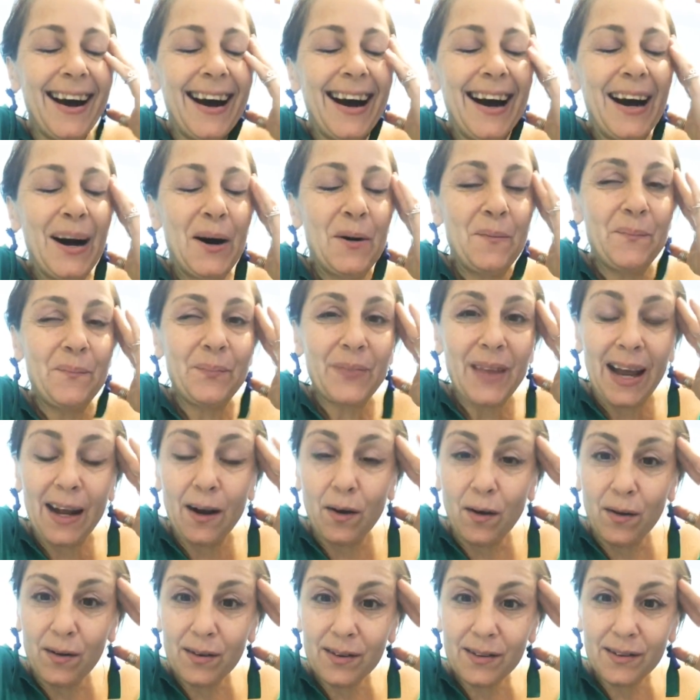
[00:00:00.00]

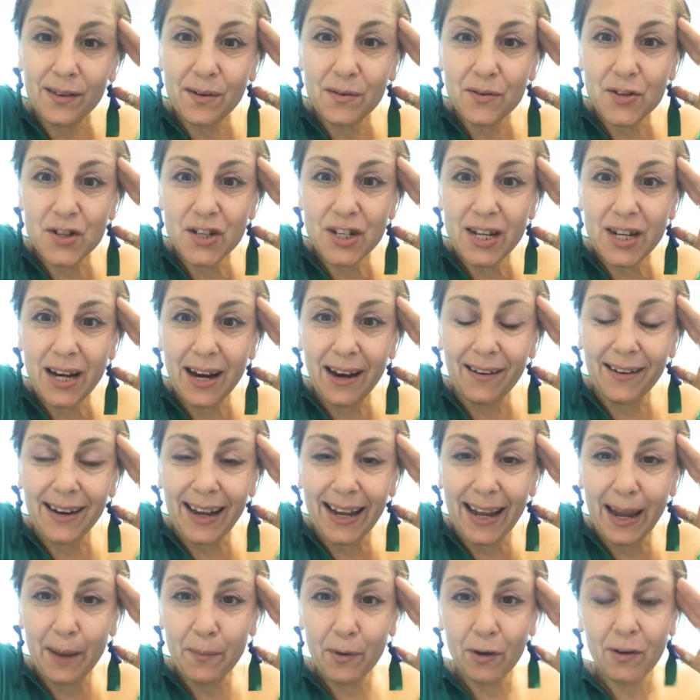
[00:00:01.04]
I also shared,
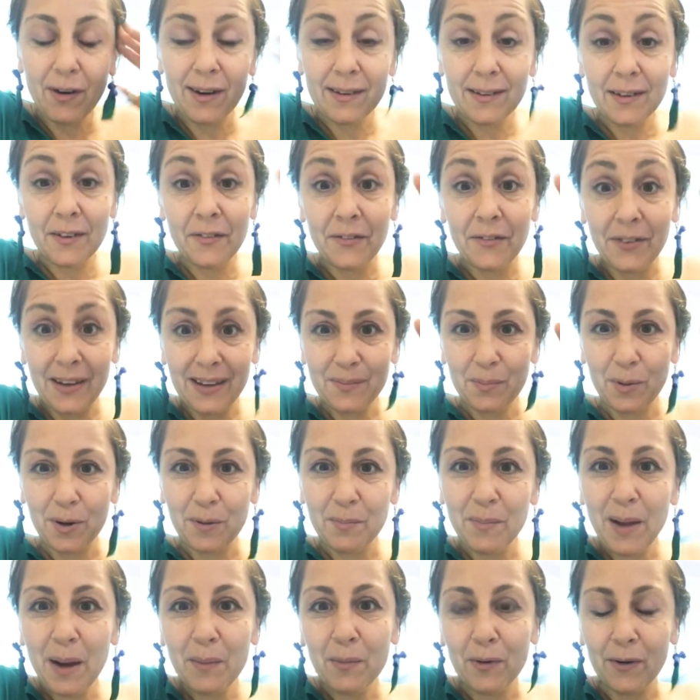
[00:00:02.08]
I came across a
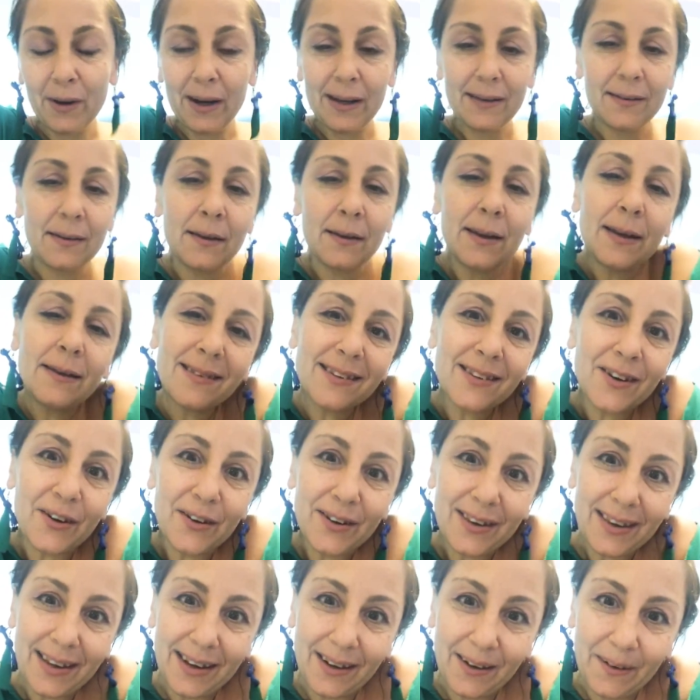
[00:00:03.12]
Facebook memory. So let's
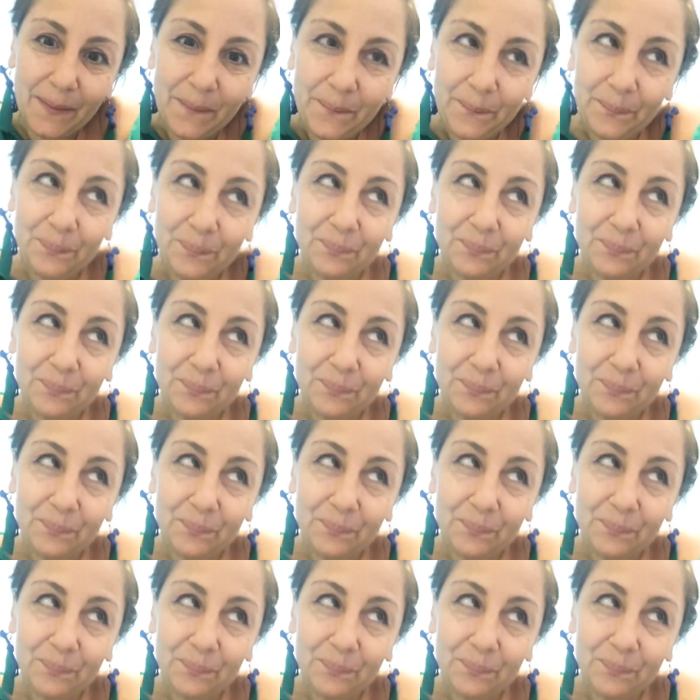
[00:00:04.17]
start there.